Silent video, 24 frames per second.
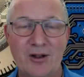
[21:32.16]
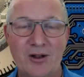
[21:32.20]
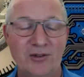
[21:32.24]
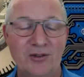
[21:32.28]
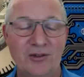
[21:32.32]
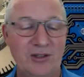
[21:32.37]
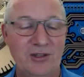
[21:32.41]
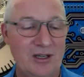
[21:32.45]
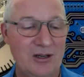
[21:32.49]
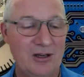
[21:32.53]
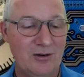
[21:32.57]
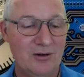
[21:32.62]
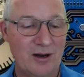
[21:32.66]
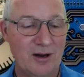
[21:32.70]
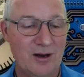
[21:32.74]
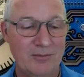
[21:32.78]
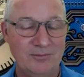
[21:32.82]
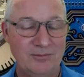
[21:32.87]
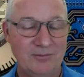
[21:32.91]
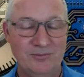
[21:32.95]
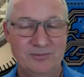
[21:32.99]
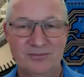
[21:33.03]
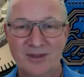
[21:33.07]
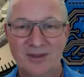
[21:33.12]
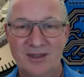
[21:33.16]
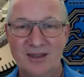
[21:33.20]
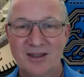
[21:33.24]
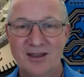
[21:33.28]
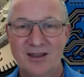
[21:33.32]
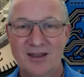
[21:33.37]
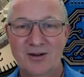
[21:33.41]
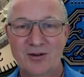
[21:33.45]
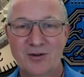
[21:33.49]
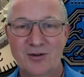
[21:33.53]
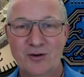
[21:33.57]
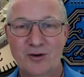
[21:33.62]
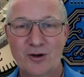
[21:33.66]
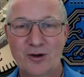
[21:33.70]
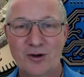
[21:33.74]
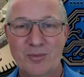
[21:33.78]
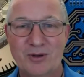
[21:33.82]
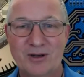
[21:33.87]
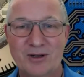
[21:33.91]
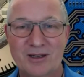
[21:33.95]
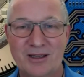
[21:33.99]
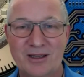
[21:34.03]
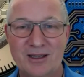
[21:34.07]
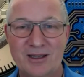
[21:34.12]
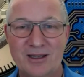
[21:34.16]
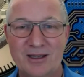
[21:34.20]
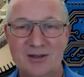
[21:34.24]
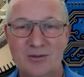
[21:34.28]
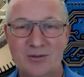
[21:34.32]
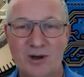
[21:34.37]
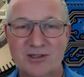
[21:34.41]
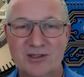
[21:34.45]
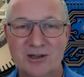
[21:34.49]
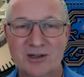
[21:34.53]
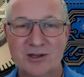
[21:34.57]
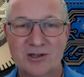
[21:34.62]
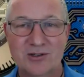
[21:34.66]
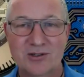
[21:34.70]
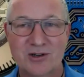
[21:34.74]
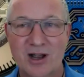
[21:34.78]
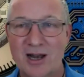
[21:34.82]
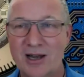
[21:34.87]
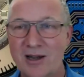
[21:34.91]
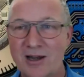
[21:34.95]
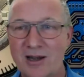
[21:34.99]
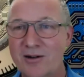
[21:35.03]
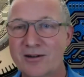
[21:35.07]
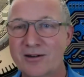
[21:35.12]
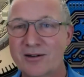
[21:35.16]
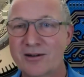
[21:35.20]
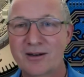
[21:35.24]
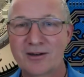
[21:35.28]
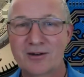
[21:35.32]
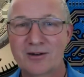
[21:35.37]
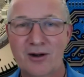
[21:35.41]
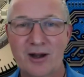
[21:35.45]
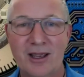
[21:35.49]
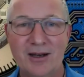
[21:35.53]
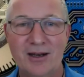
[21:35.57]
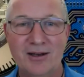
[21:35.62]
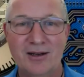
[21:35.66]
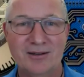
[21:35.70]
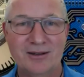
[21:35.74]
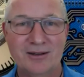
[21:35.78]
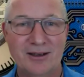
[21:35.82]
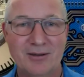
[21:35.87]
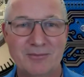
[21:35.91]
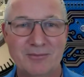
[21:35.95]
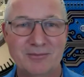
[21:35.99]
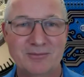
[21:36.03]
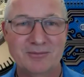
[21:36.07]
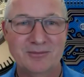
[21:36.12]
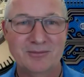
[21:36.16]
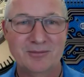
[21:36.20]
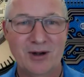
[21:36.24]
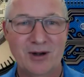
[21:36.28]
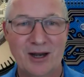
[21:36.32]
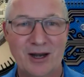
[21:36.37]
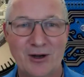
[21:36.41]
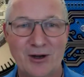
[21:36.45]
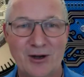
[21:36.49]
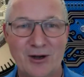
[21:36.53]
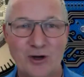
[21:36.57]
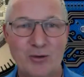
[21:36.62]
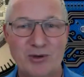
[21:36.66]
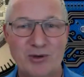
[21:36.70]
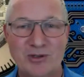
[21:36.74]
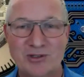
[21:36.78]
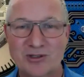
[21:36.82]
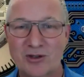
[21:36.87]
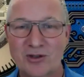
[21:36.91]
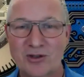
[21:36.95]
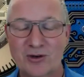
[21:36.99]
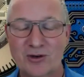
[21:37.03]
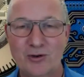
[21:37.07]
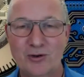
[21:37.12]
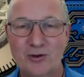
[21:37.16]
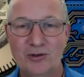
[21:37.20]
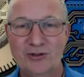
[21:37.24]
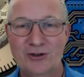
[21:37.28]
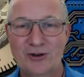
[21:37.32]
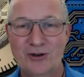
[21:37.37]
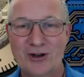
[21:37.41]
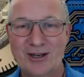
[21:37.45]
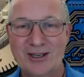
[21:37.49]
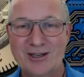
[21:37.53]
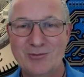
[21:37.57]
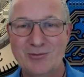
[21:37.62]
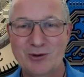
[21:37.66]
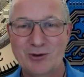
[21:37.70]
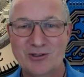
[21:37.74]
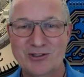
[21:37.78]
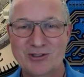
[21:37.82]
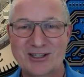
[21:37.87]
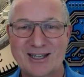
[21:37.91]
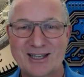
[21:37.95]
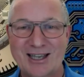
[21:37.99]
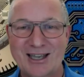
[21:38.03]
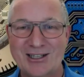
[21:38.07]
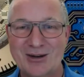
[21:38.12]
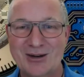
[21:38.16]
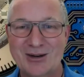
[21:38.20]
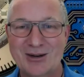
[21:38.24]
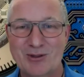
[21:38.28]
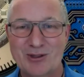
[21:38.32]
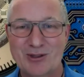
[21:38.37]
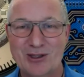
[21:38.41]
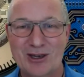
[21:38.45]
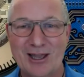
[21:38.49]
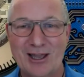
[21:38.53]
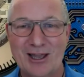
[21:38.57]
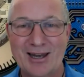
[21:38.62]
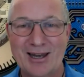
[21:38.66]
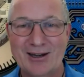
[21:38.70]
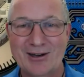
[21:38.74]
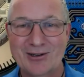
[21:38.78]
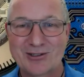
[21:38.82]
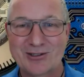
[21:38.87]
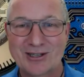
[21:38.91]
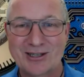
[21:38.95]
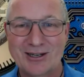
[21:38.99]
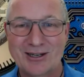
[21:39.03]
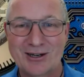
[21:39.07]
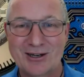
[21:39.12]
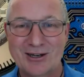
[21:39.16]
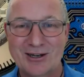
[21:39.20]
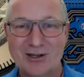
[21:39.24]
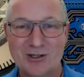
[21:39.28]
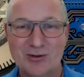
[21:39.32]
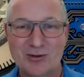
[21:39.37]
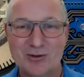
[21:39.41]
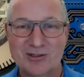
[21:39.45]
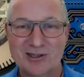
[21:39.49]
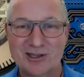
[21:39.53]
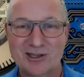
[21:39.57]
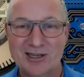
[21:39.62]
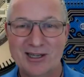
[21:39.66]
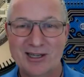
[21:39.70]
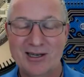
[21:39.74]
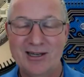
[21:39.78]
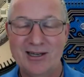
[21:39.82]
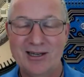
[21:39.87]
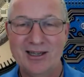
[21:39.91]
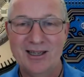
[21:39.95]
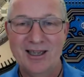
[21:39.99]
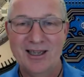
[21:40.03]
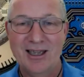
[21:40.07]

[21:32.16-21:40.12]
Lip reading: Aussie. You grew up in the Western Australia, and Grant Cooper's on the call tonight. He wants to catch up with you later because he knows you as a kid.